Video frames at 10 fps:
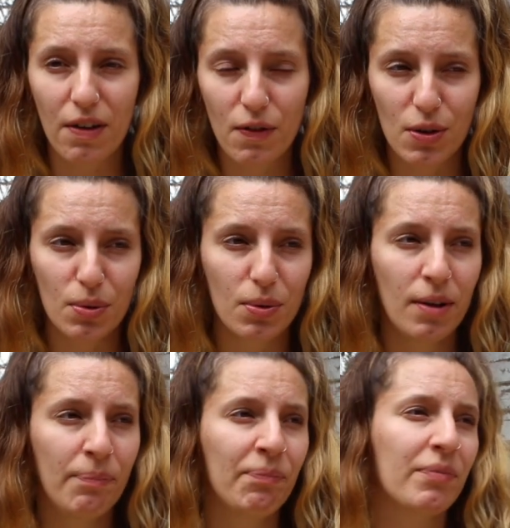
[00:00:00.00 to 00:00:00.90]
thrift haul,
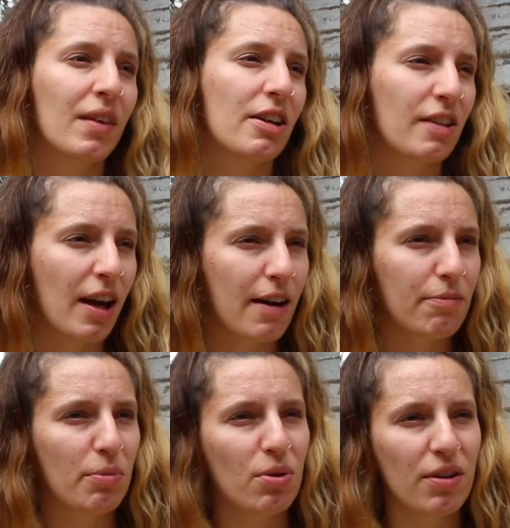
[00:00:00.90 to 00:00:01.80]
because I
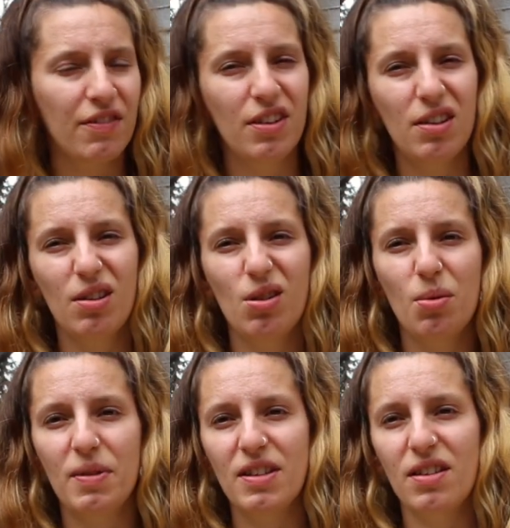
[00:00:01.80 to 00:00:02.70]
have bought a
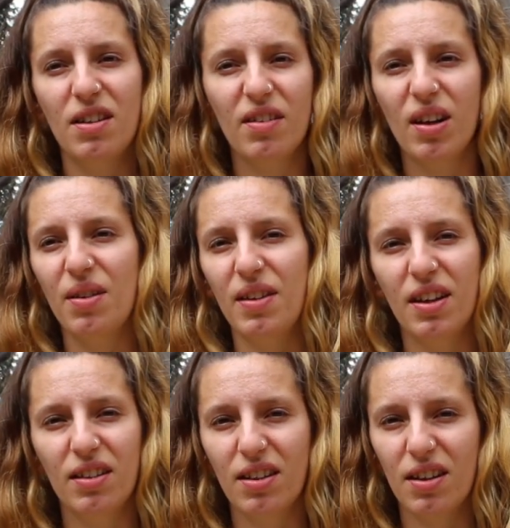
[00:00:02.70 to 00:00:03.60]
few pieces of
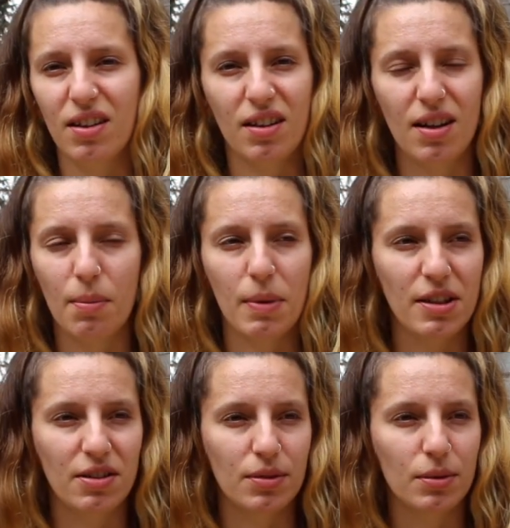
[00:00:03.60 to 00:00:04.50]
clothing, nothing that
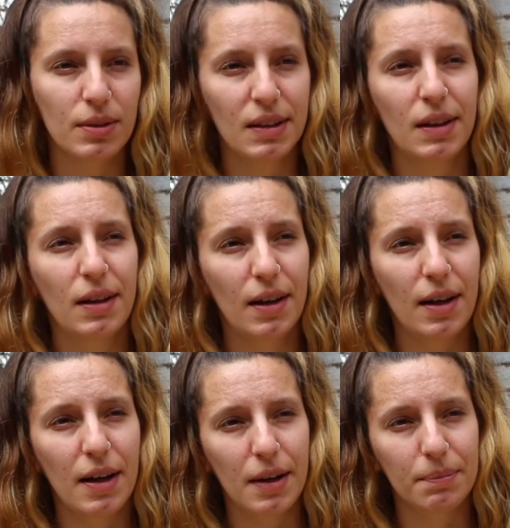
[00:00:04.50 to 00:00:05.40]
magical,
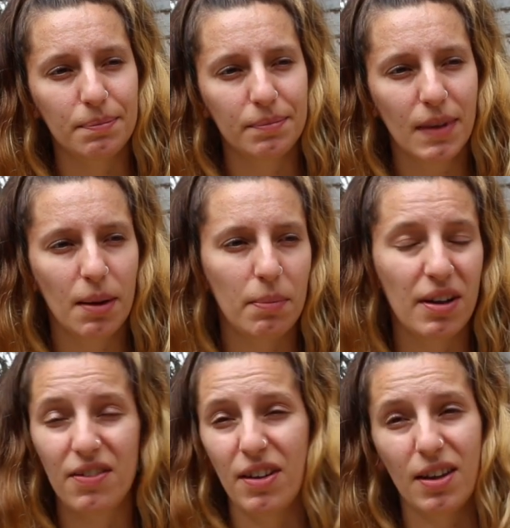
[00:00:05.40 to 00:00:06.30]
um,
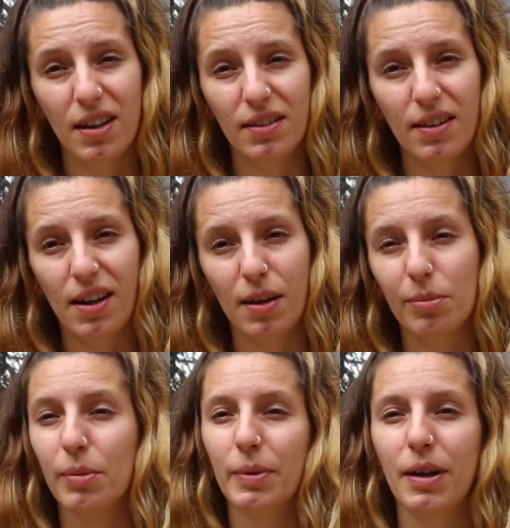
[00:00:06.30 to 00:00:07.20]
but a few things that I could
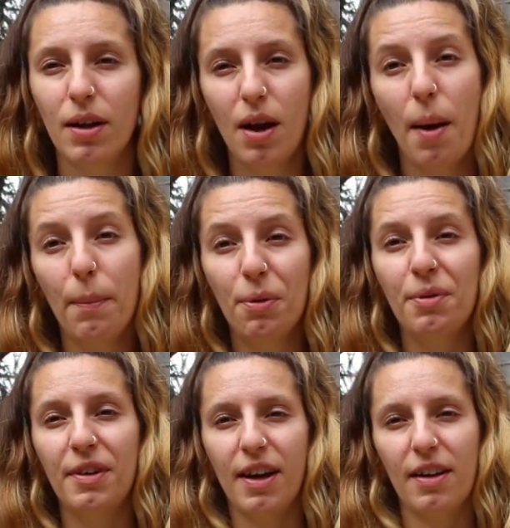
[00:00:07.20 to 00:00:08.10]
probably
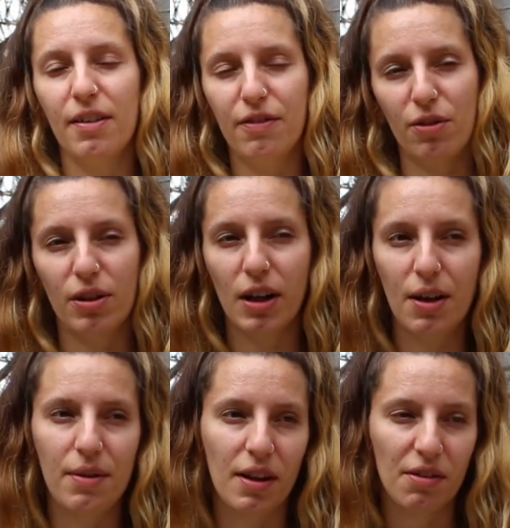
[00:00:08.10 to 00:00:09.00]
pull together for a
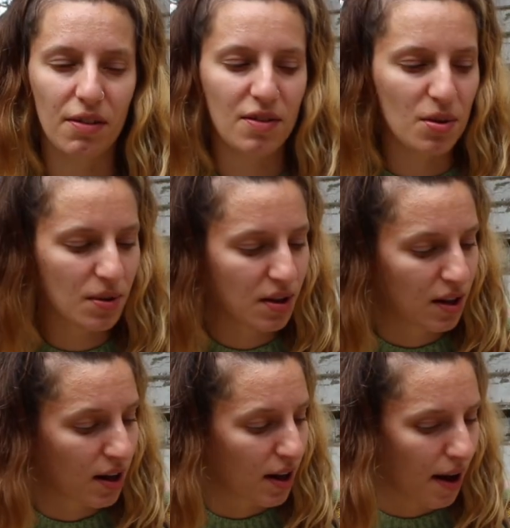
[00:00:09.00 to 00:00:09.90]
clothing thrift haul.
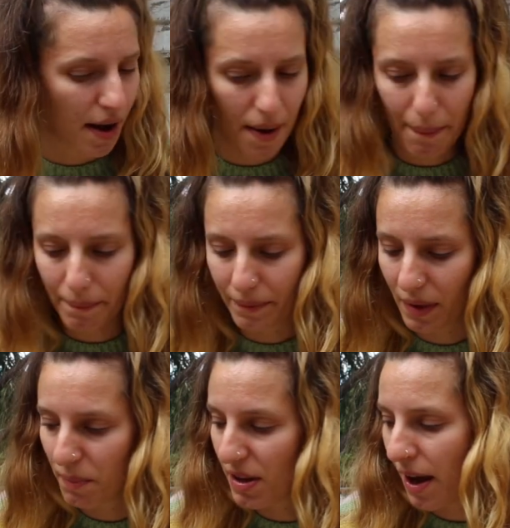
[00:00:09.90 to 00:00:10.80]
Um,
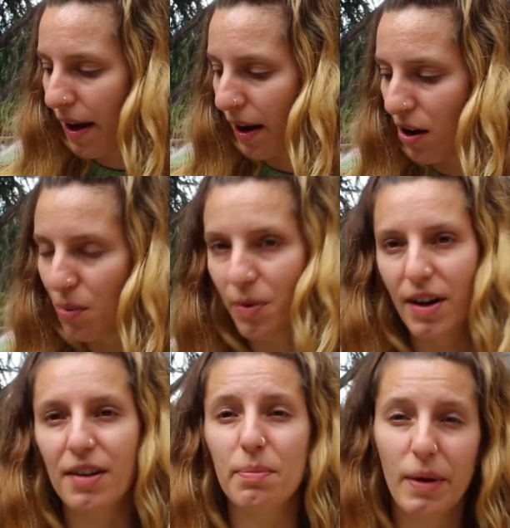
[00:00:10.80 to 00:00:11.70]
But yeah,
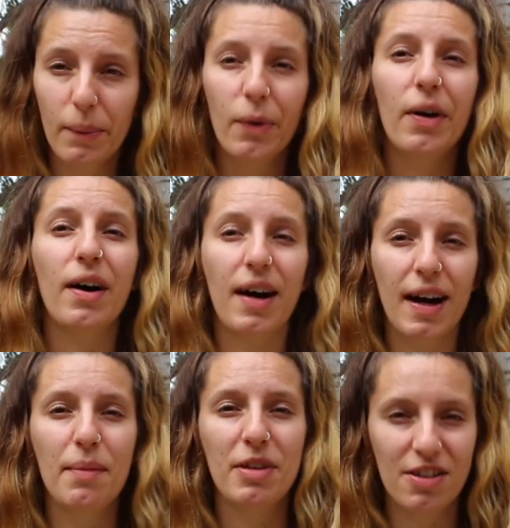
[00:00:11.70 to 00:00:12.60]
homeware has been what
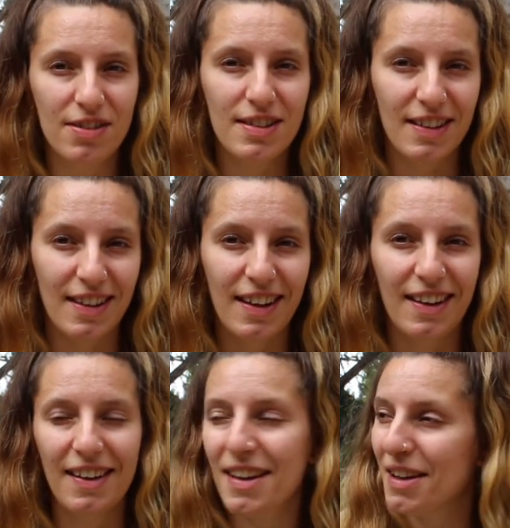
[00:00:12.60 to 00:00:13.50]
I'm interested
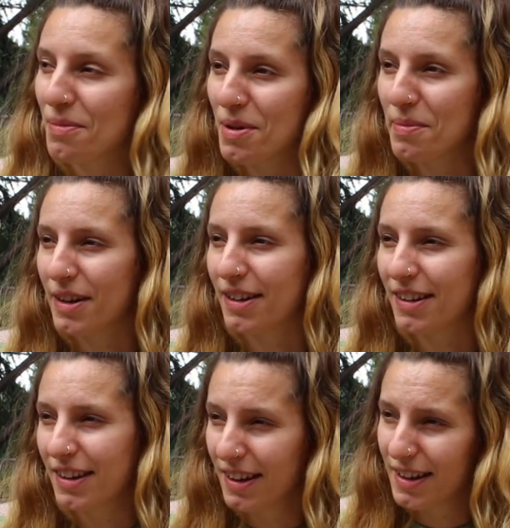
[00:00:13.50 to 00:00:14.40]
in at the moment.
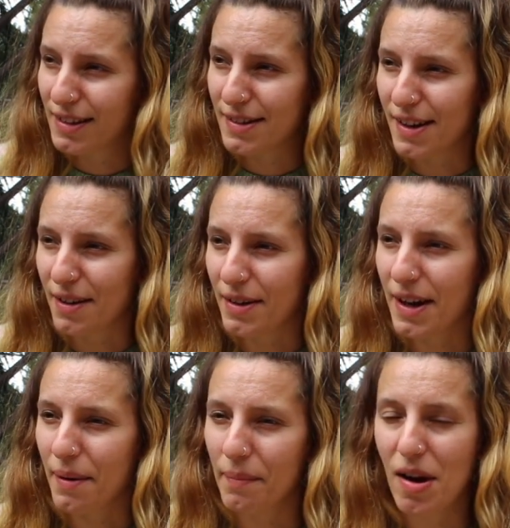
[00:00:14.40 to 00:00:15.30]
So
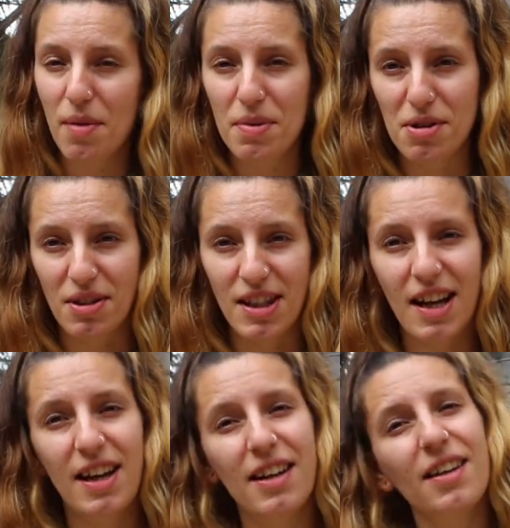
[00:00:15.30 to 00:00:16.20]
yeah, hope you enjoyed
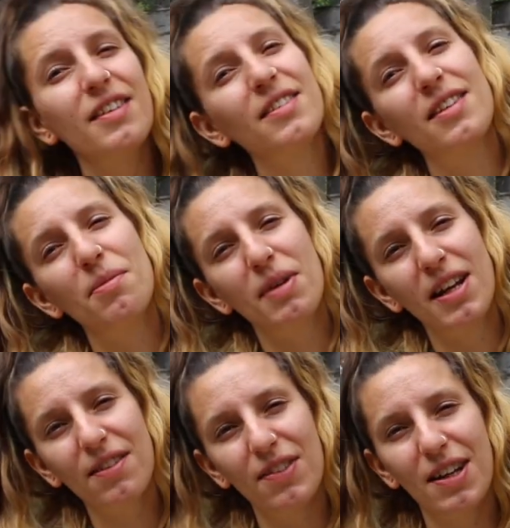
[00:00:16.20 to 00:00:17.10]
that, and I'll see you in my
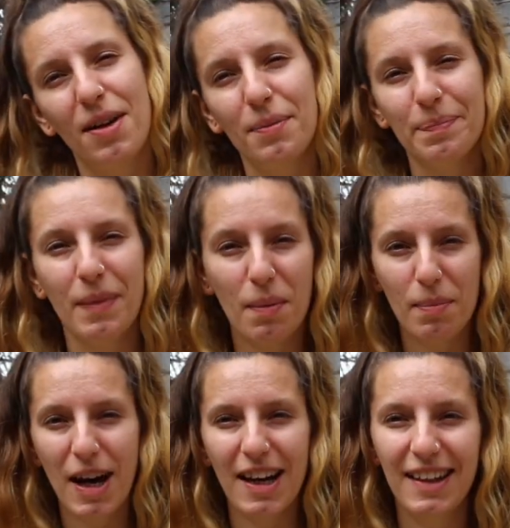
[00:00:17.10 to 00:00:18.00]
next video.
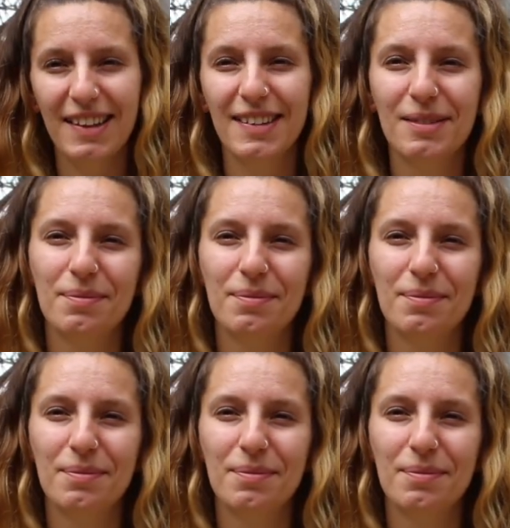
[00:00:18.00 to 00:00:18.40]
Bye!